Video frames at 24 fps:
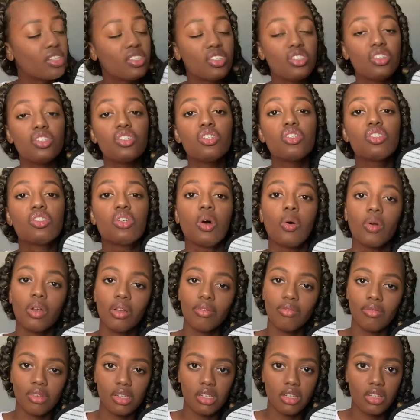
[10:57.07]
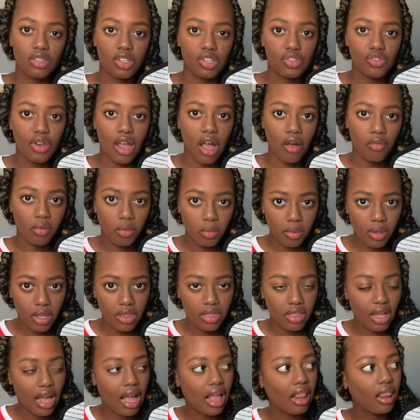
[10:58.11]
is just so convenient to travel with.
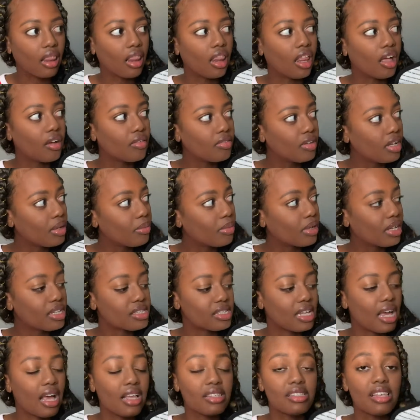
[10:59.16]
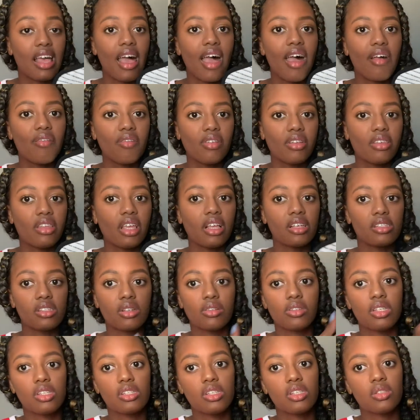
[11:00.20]
I love it because it has everything. So
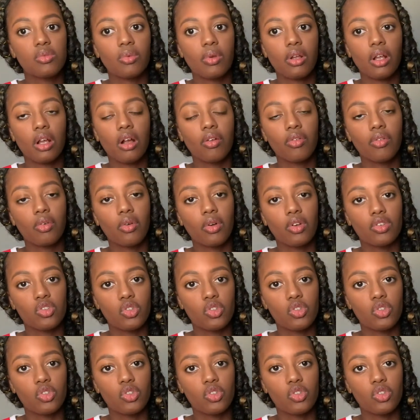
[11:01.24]
this is where, of course,